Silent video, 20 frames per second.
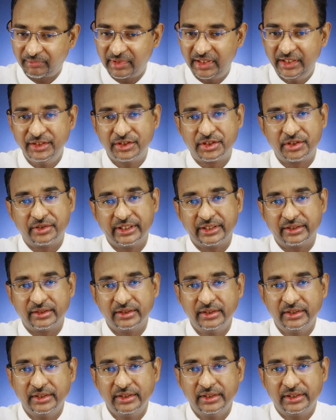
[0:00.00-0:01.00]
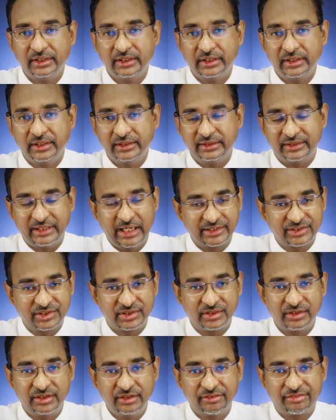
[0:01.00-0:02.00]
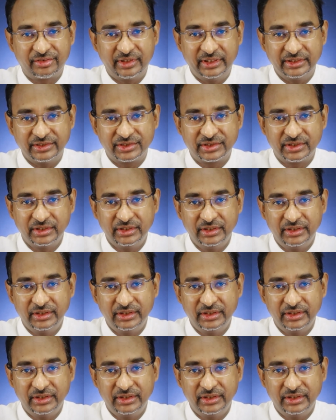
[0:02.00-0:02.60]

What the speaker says: internet. That's the difference.